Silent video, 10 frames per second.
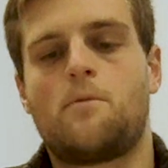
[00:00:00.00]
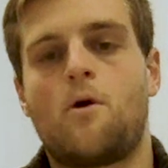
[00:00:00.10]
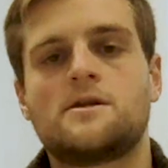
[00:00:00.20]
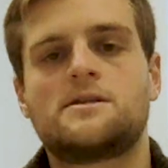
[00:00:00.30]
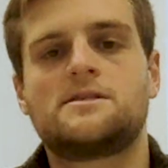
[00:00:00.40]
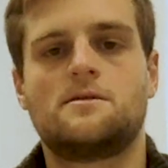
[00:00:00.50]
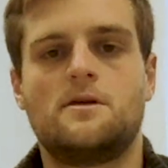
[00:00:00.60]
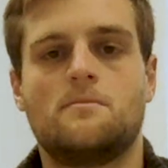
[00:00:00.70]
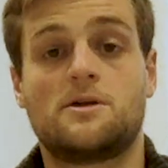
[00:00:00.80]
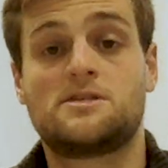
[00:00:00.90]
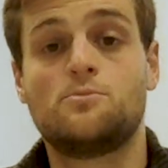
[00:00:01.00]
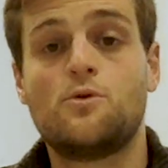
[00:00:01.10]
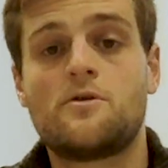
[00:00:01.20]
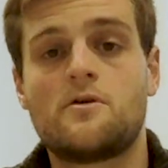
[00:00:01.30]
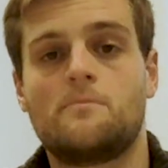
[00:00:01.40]
parts to be much
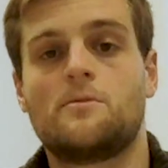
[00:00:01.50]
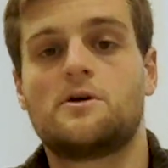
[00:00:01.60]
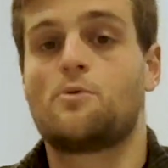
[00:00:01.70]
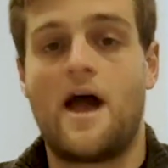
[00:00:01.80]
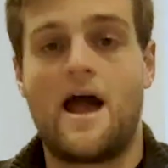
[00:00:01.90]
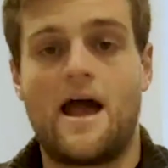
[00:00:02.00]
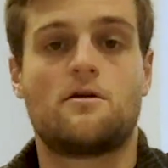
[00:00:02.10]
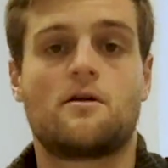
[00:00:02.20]
smoother and much more accurate.